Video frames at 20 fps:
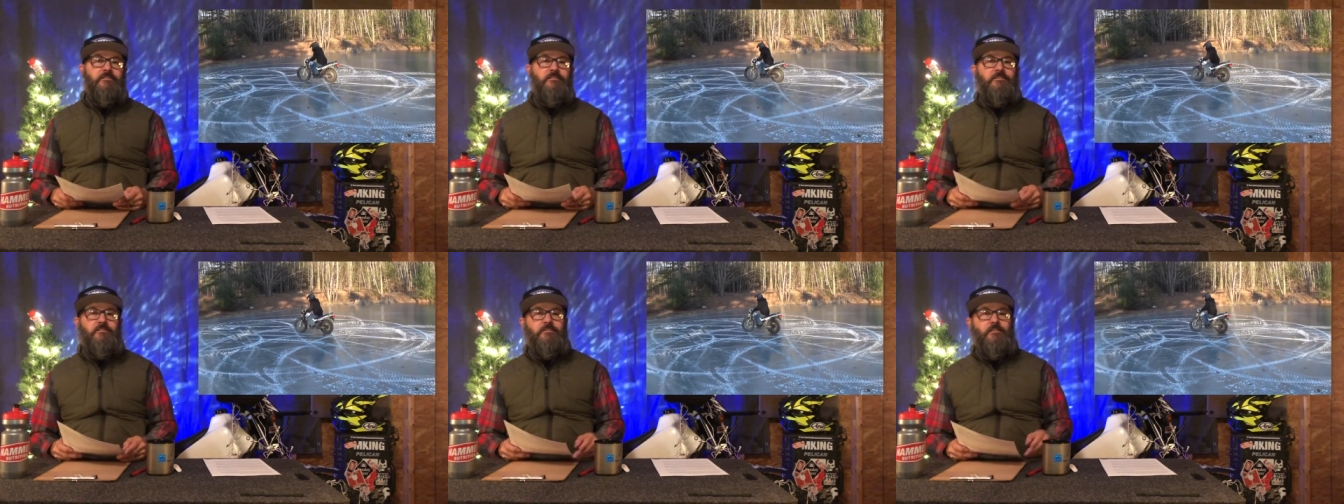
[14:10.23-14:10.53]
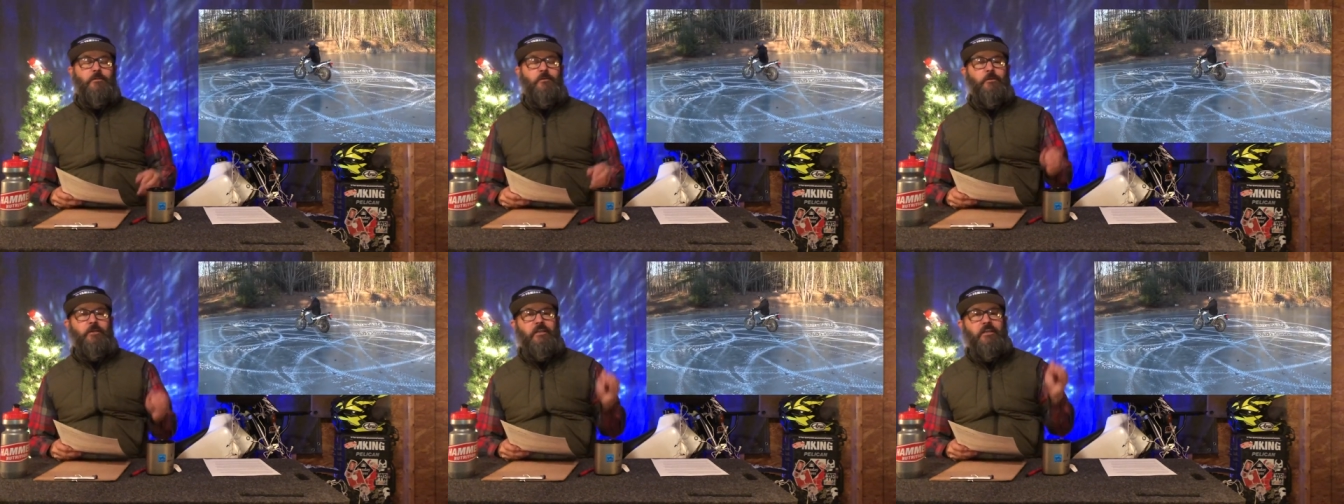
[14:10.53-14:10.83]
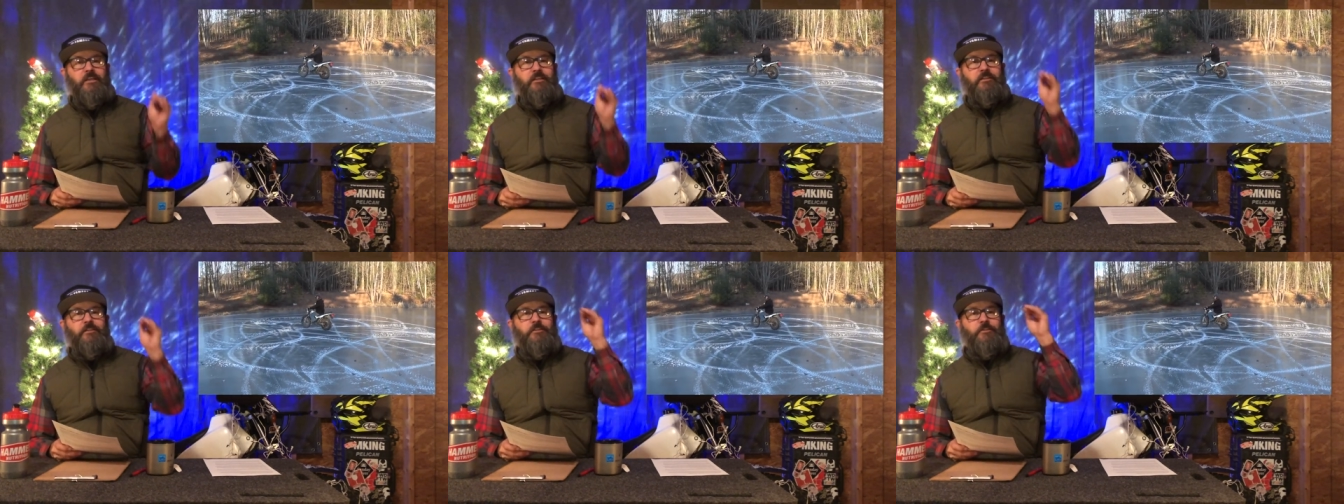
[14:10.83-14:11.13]
So
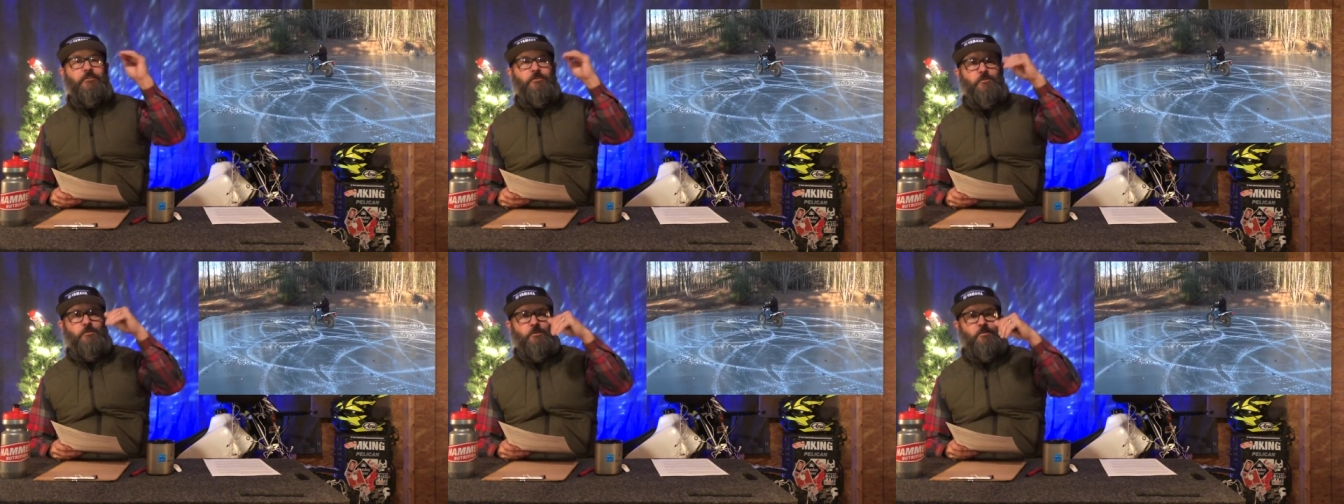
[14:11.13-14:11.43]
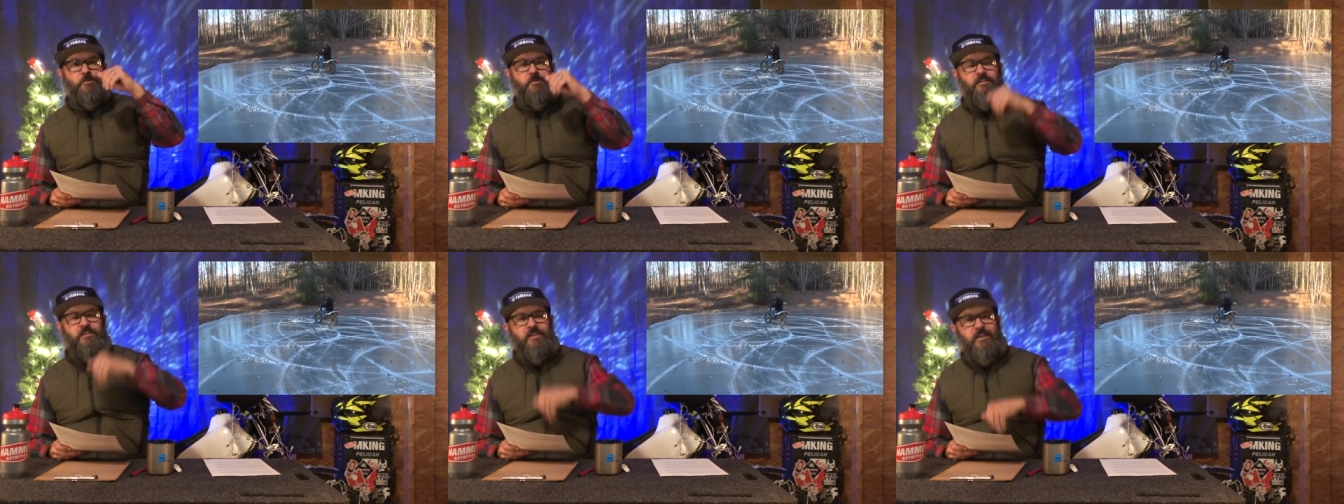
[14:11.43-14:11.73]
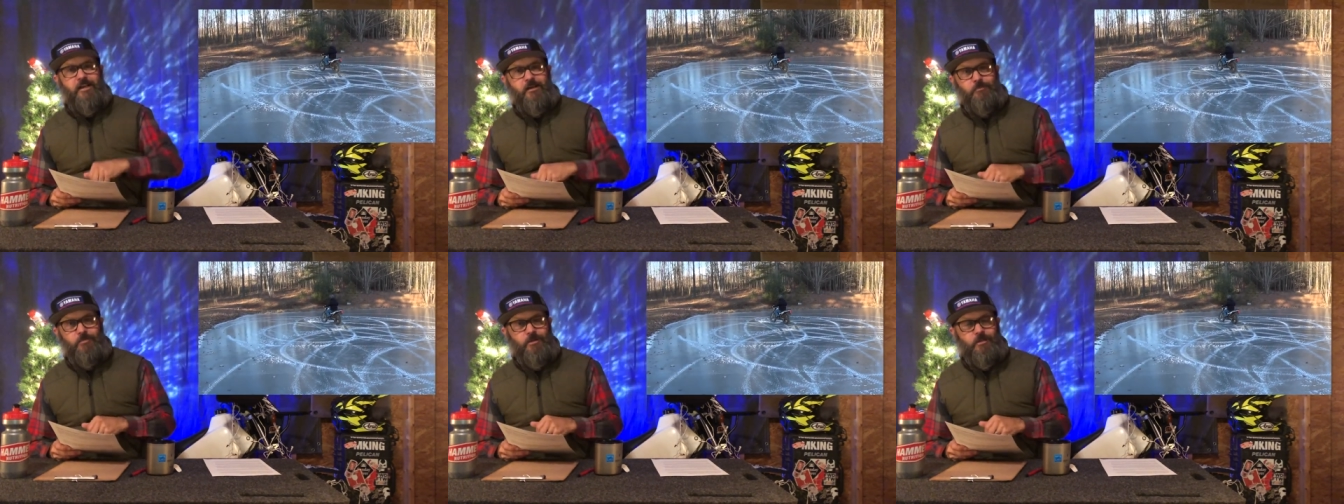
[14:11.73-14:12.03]
in the description
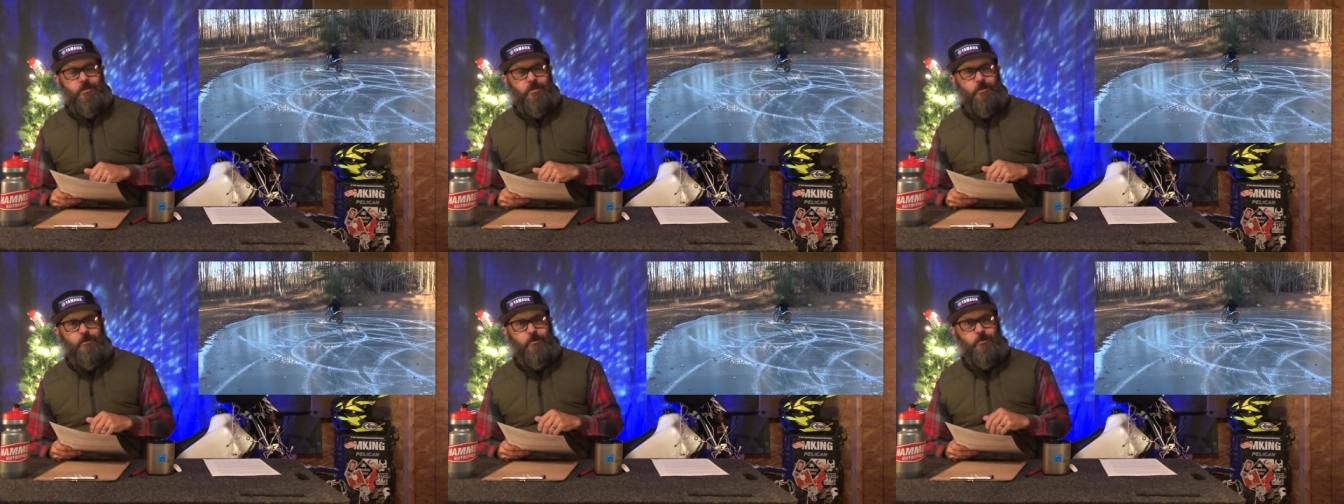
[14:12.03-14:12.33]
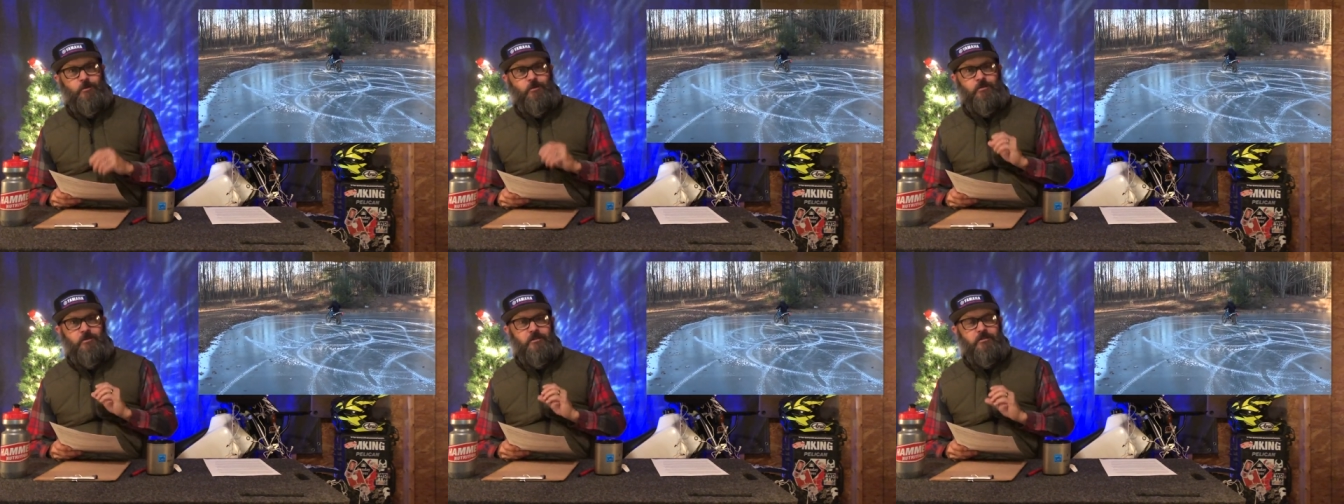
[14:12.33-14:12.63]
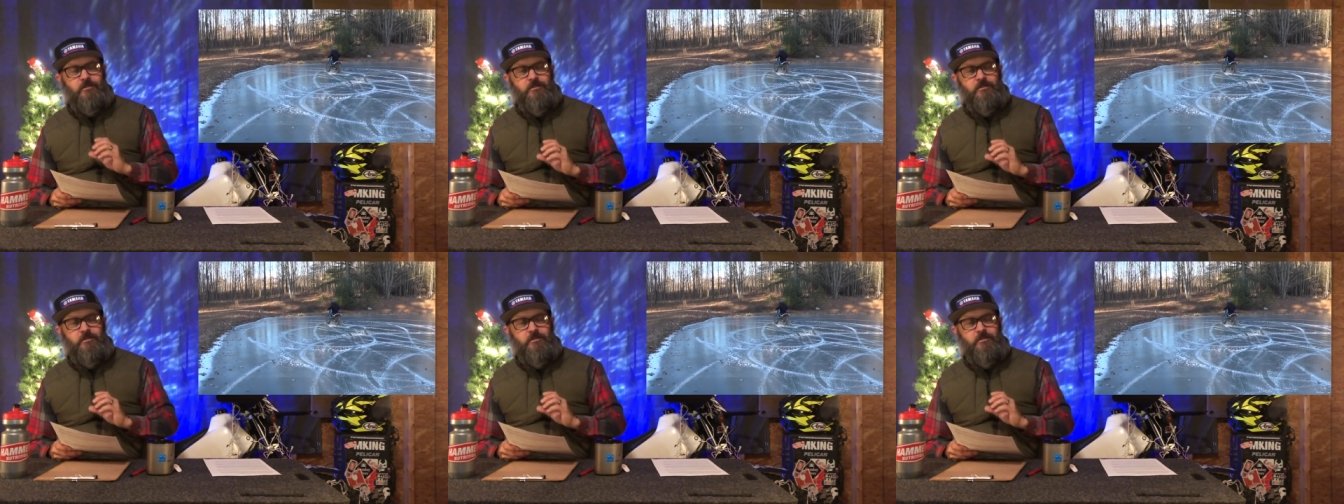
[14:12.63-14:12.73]
down below,